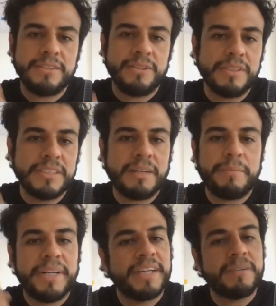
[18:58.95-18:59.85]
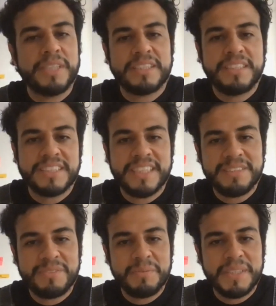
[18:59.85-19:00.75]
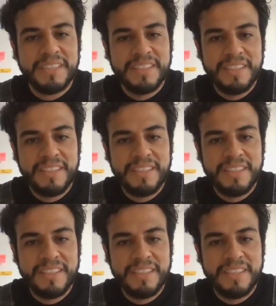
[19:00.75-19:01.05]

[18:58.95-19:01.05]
So it's a very good exercise for me.